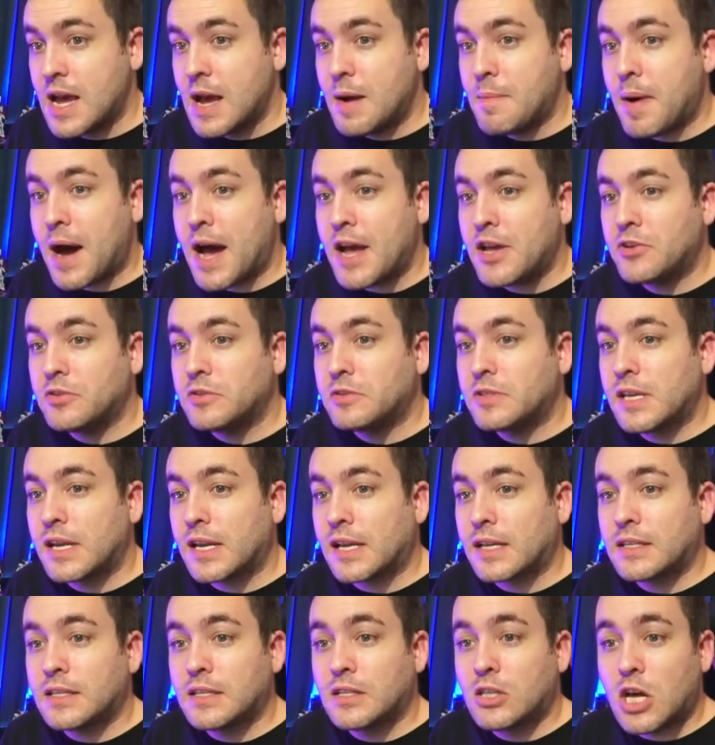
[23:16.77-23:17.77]

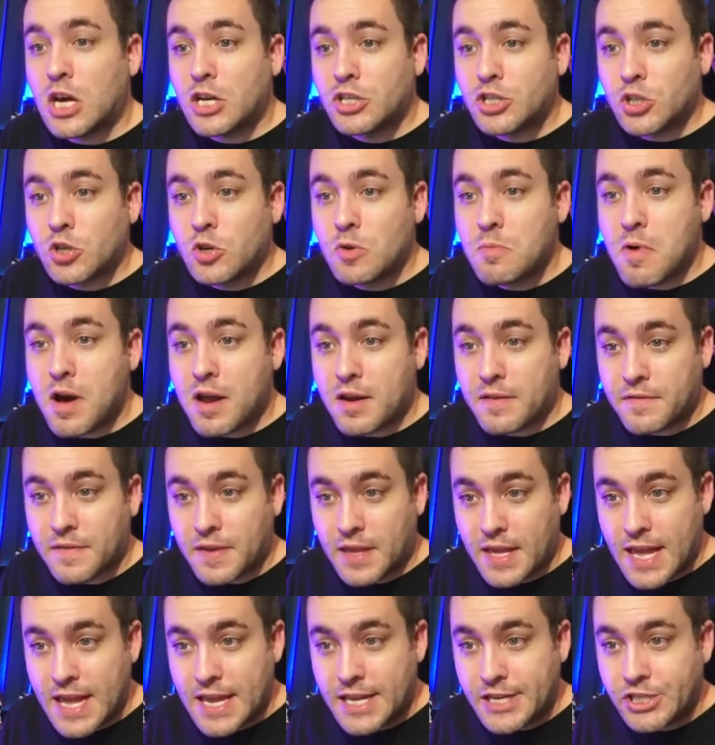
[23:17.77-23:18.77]
biotechnological
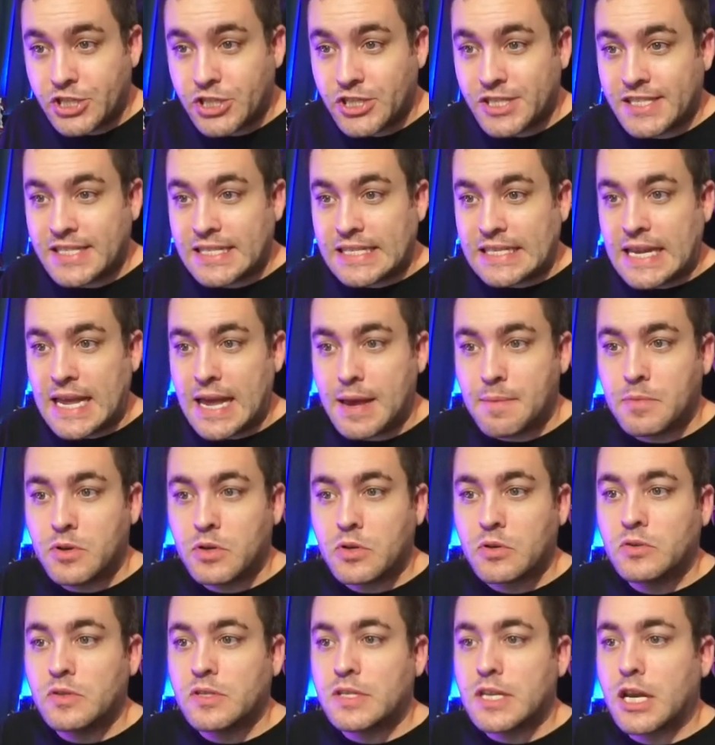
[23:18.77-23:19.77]
modifications, and
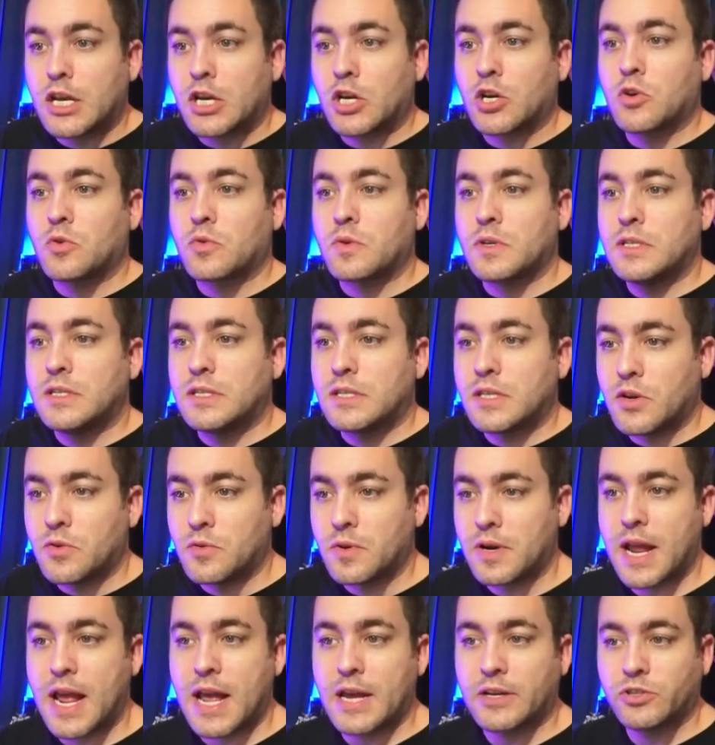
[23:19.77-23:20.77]
chemicals that increase their
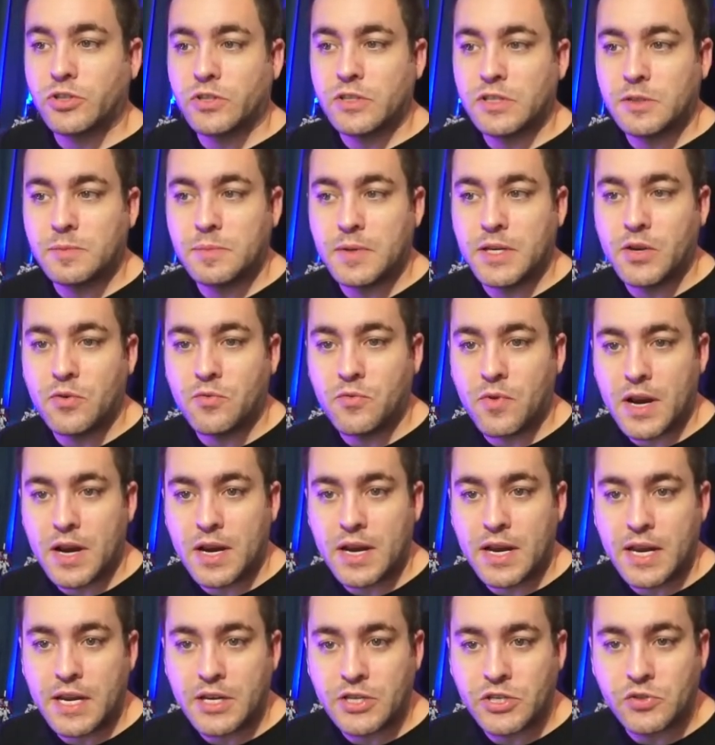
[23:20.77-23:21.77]
reaction speed and
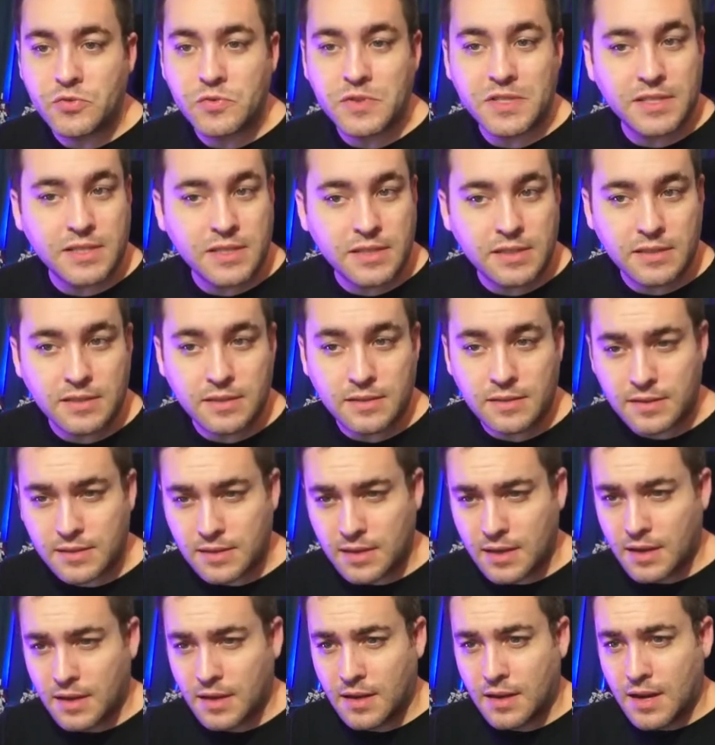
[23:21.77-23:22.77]
radiation resistance.
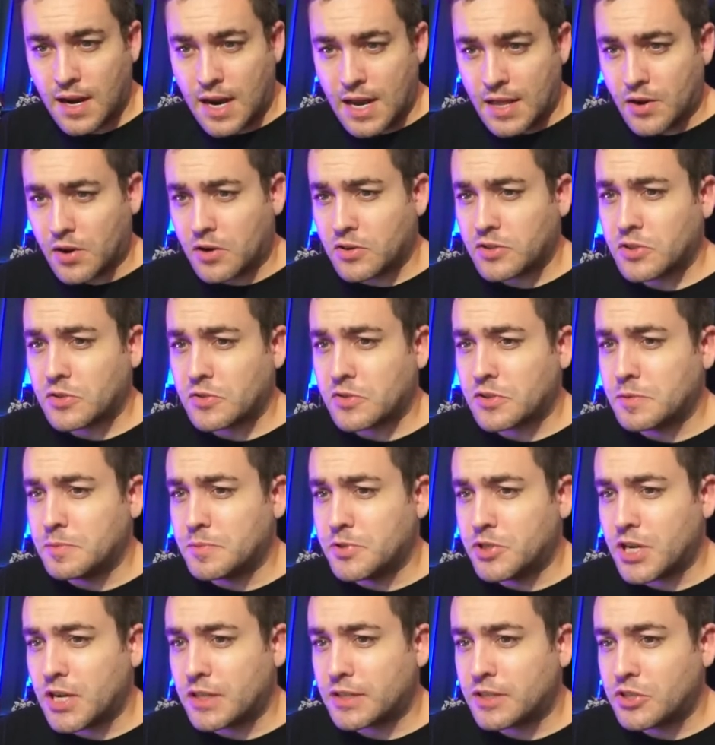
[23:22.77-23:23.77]
They're also
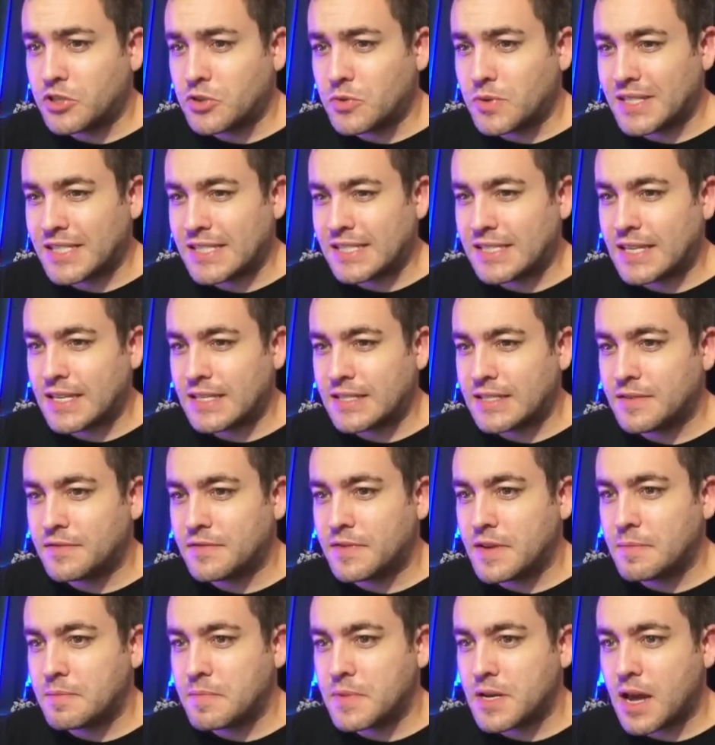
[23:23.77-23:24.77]
subjected to extensive
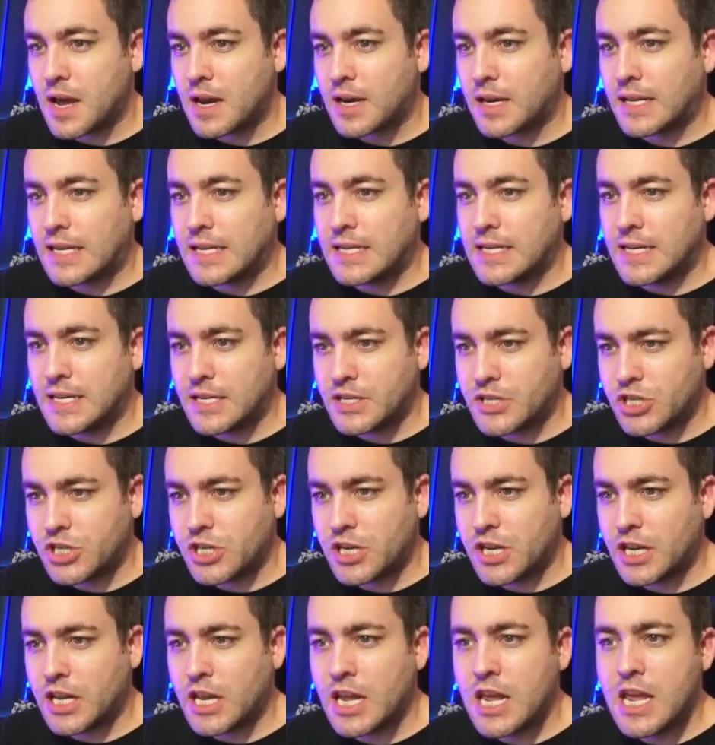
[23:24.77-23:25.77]
hypnotic conditioning,